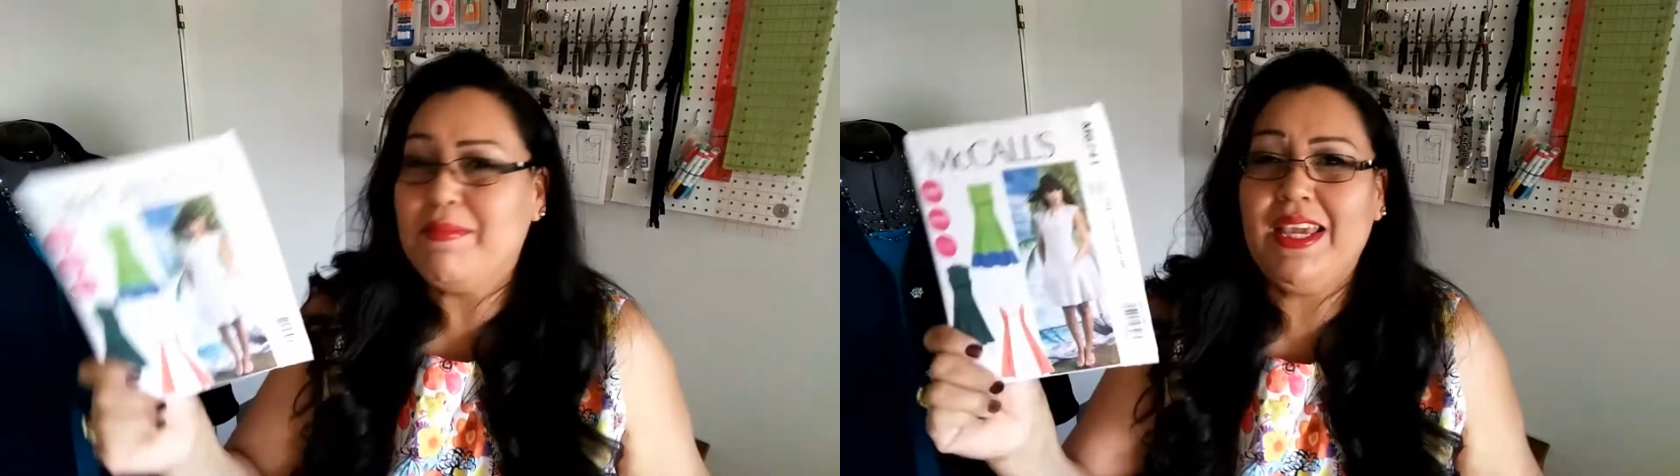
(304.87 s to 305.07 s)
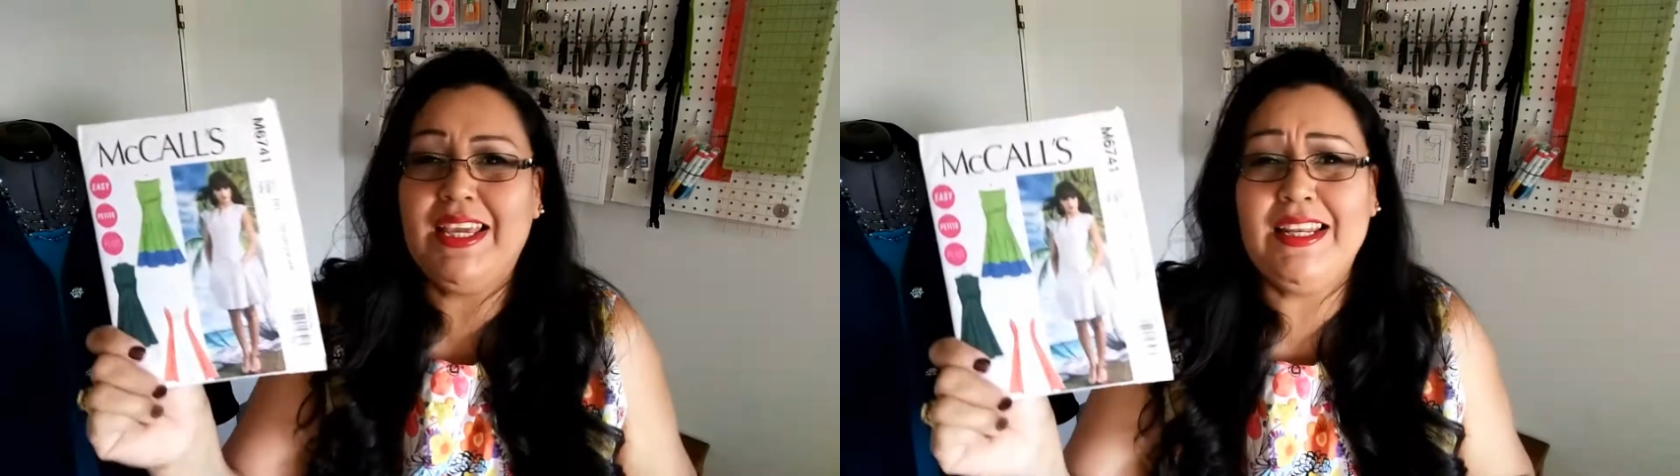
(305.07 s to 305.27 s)

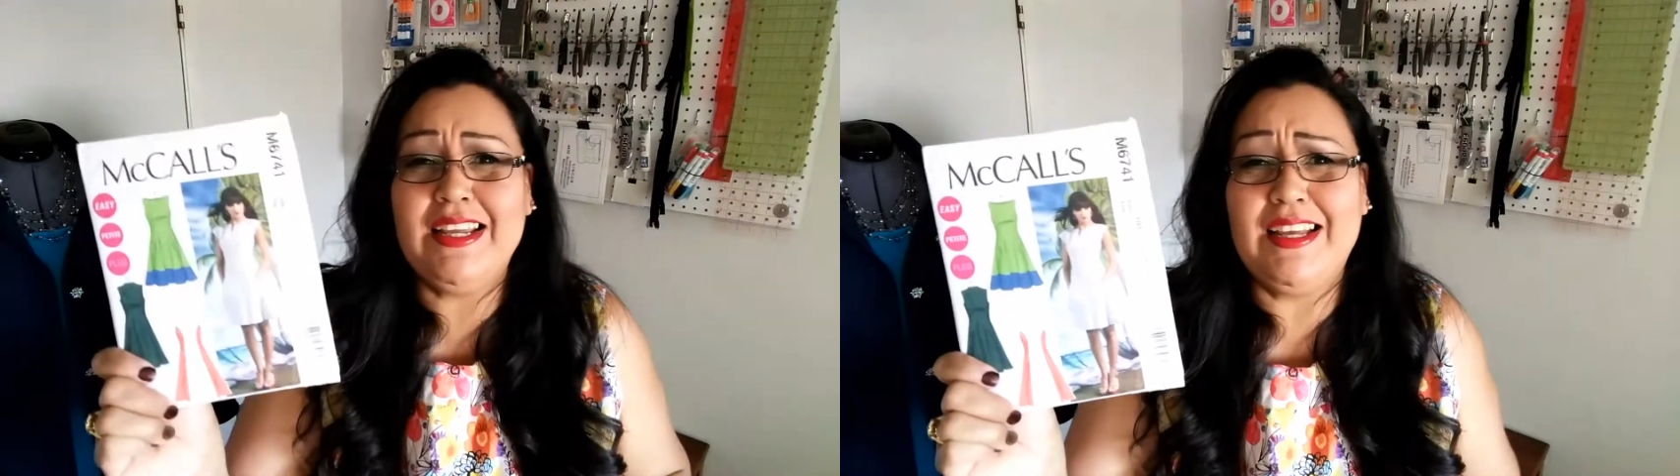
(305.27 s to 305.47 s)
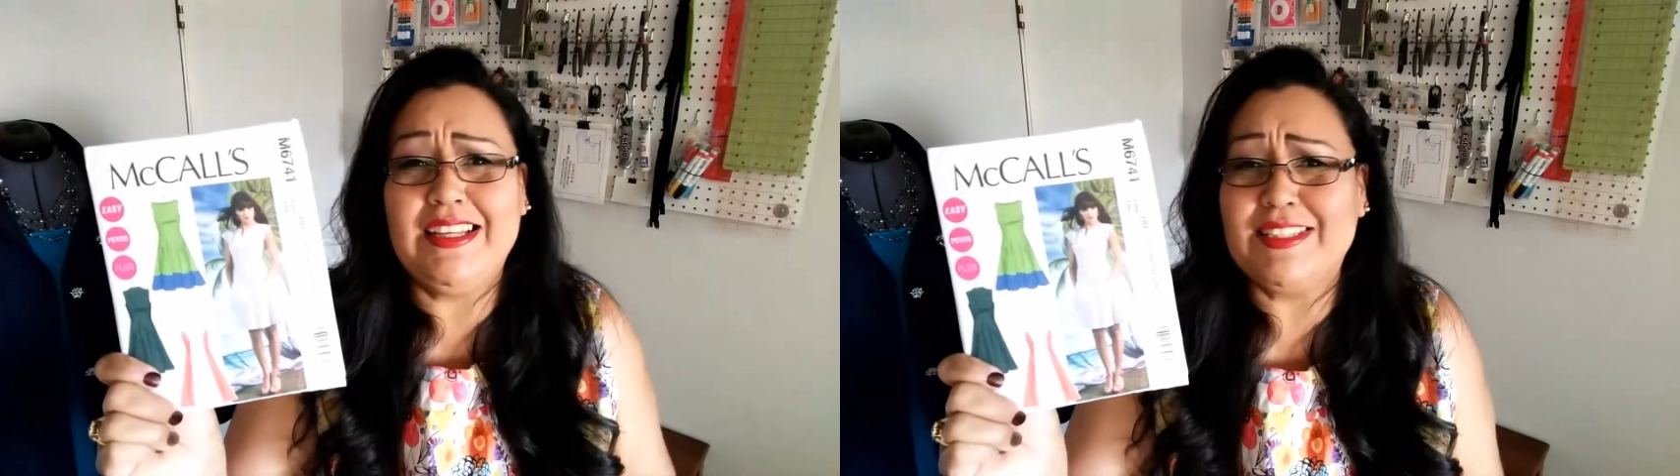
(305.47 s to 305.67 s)

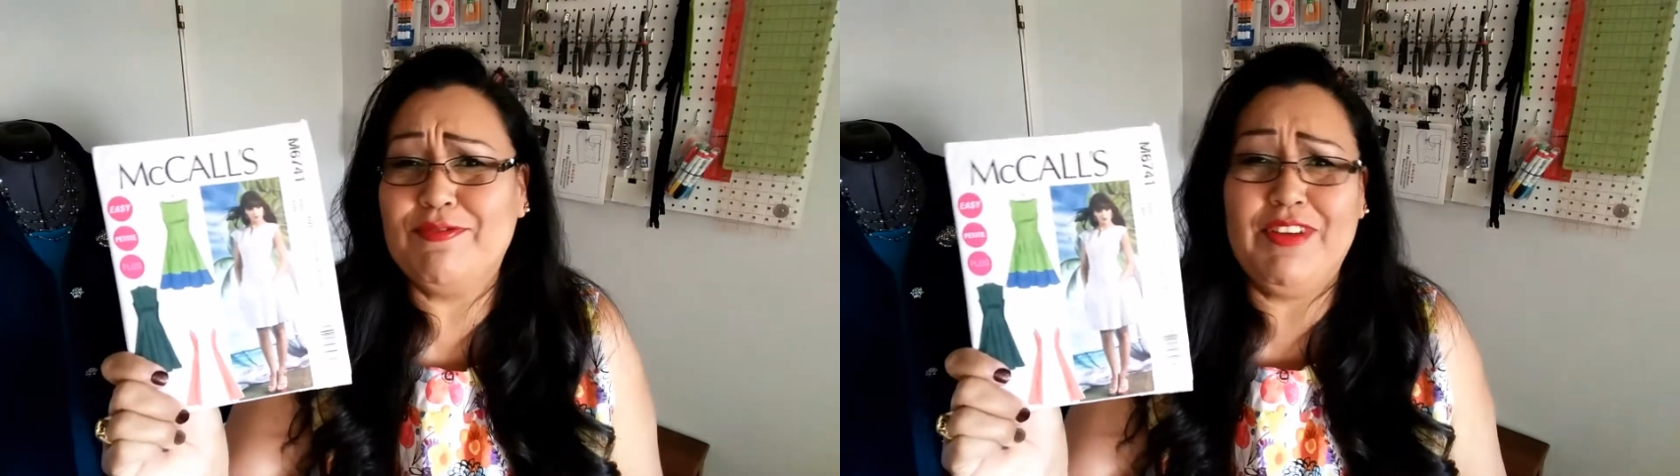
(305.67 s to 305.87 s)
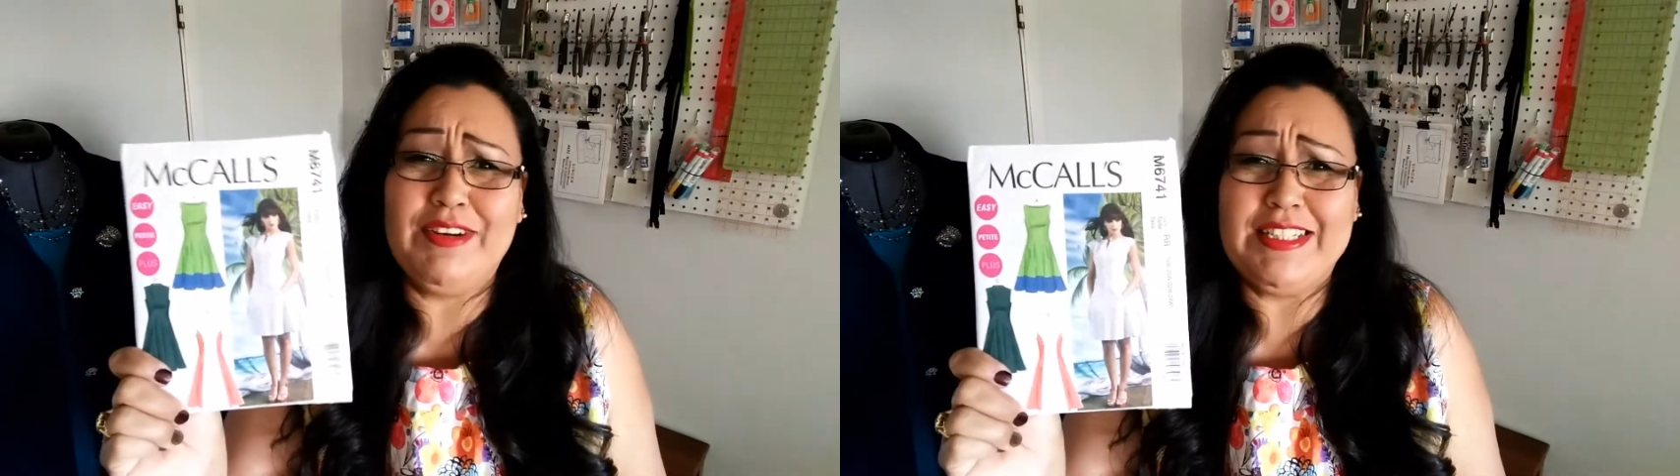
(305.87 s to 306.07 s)
making
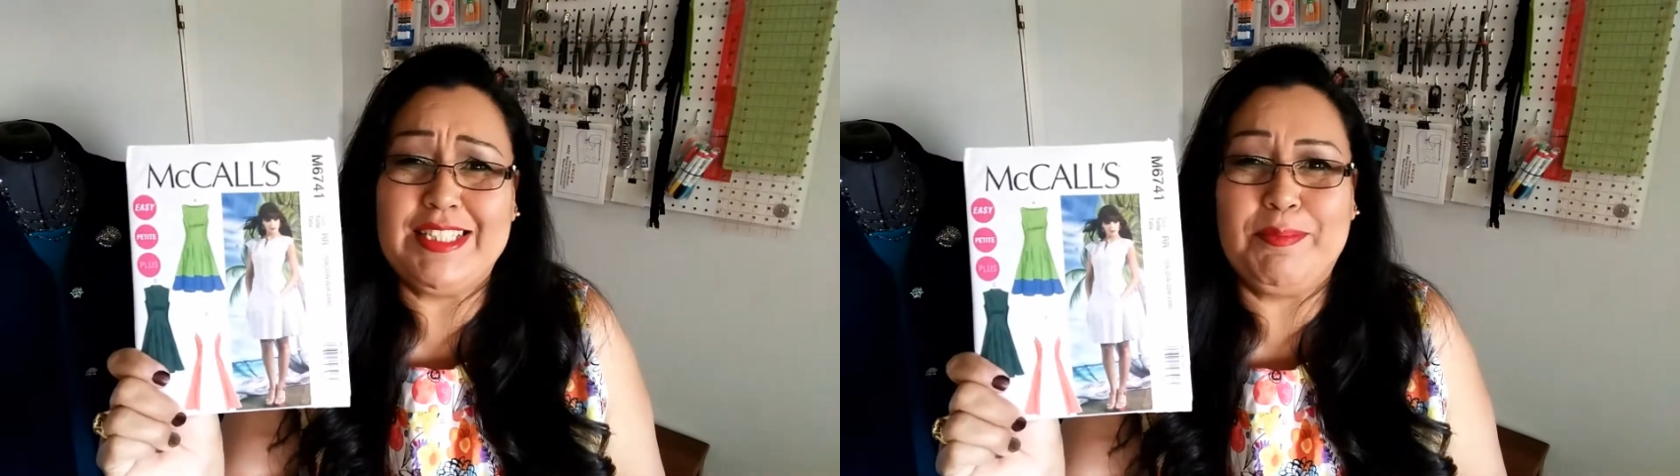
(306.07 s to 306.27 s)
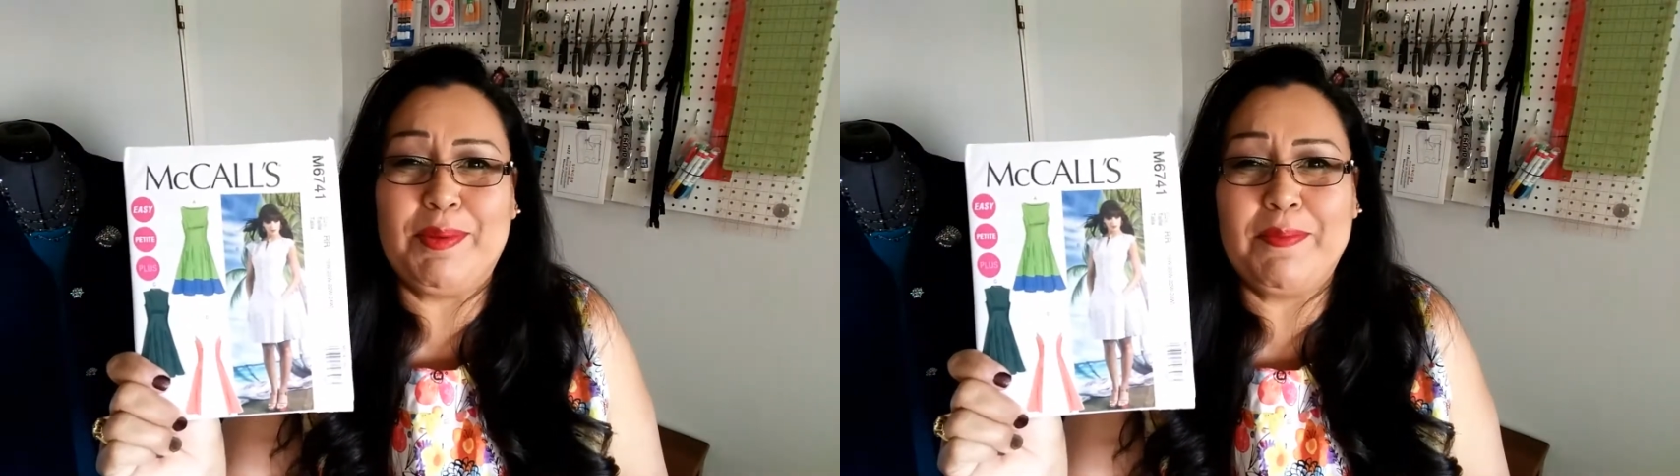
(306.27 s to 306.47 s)
a very
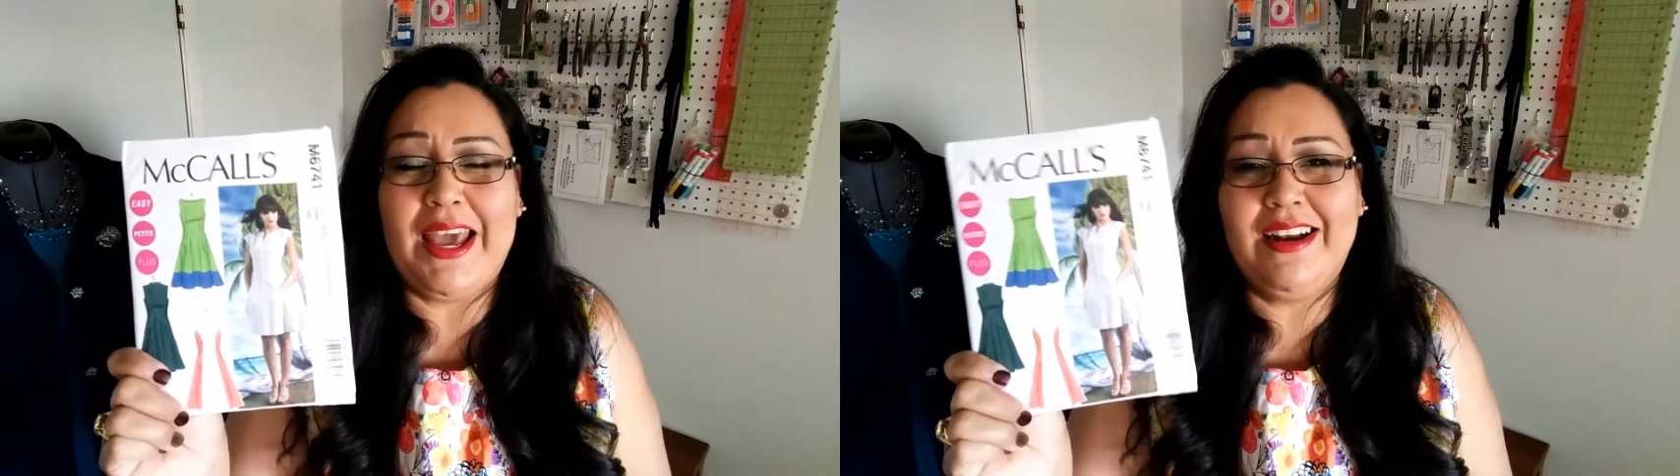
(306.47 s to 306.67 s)
simple